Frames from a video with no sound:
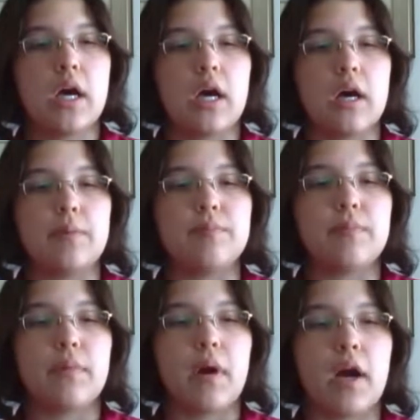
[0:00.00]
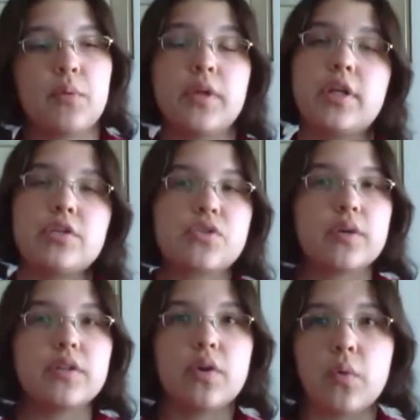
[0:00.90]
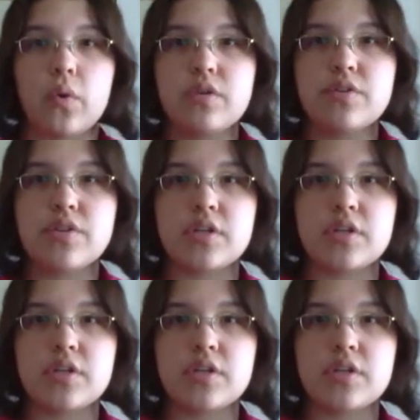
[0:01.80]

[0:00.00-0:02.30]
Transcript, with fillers: Um, I really enjoyed the course.